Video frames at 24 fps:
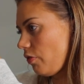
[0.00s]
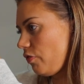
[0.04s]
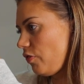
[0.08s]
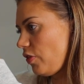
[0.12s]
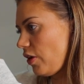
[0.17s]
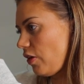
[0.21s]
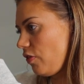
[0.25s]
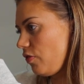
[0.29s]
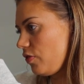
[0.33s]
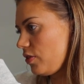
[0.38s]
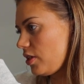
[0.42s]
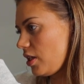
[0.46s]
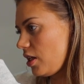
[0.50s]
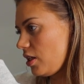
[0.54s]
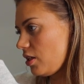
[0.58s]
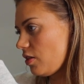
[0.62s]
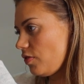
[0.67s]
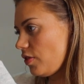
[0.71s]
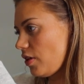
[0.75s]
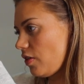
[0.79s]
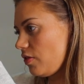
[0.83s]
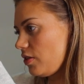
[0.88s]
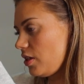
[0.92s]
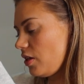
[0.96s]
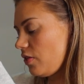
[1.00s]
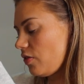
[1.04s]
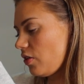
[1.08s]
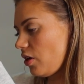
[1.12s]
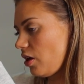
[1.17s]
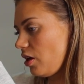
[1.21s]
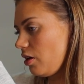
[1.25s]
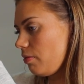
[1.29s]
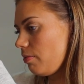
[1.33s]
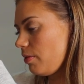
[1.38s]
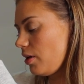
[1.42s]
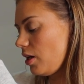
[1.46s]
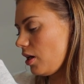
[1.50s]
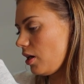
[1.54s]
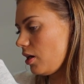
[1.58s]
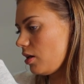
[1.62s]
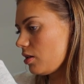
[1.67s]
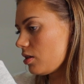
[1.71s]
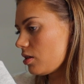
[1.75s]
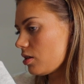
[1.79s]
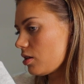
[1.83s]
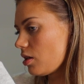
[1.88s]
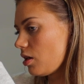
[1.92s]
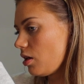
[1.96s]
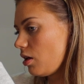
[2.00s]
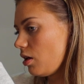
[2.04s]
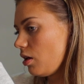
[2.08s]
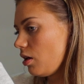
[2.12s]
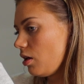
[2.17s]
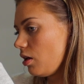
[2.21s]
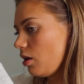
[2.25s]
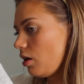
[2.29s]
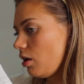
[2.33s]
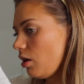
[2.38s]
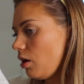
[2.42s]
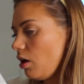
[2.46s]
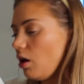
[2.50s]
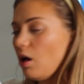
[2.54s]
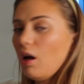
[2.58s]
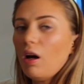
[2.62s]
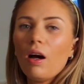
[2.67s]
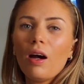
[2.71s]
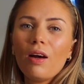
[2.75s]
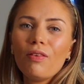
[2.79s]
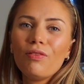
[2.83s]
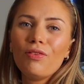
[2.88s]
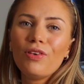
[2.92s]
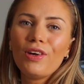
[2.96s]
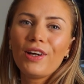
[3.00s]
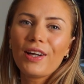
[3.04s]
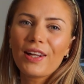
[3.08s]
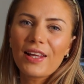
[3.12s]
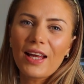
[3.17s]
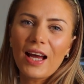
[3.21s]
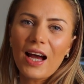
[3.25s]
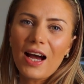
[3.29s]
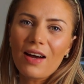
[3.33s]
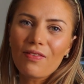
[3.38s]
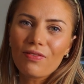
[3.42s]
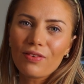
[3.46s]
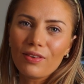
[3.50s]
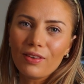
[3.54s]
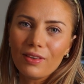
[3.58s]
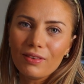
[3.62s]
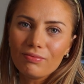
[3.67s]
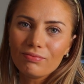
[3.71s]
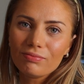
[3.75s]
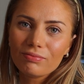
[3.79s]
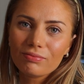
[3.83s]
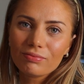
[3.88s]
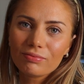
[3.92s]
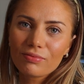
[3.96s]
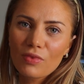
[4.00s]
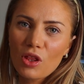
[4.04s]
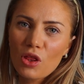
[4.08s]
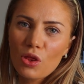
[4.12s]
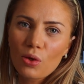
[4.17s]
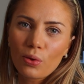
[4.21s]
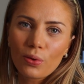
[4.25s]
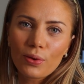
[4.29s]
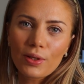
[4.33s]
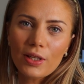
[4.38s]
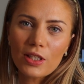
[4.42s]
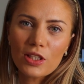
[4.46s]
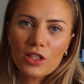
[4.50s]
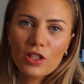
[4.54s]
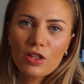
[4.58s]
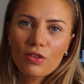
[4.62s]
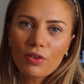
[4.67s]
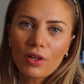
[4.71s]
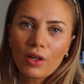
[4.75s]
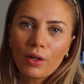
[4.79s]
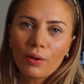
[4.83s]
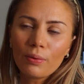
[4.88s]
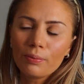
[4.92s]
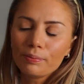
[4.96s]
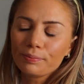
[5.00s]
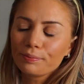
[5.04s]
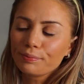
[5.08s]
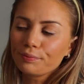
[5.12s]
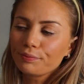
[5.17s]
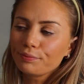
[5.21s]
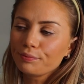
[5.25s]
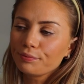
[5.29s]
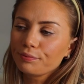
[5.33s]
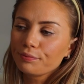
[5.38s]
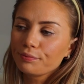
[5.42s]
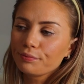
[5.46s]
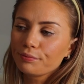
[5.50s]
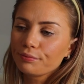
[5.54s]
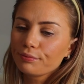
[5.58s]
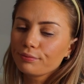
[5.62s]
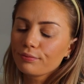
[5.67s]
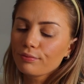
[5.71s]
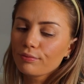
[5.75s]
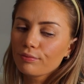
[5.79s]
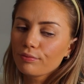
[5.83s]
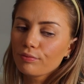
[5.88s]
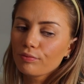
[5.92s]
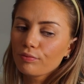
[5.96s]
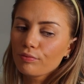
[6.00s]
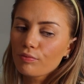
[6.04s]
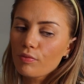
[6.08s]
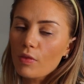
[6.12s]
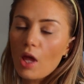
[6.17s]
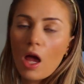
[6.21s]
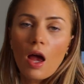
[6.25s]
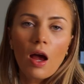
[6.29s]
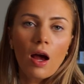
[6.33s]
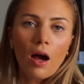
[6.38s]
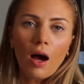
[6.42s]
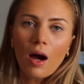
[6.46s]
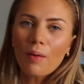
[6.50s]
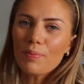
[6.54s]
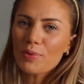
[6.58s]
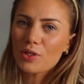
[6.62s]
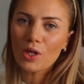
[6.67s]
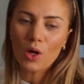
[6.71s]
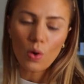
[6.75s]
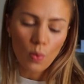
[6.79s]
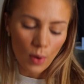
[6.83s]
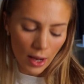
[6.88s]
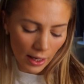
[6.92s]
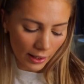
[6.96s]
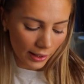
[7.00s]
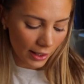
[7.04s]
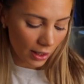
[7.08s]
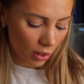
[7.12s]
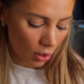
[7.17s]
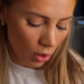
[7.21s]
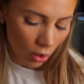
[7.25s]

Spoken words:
50 to 55 minutes. I really haven't thought this through. I'm just gonna whack it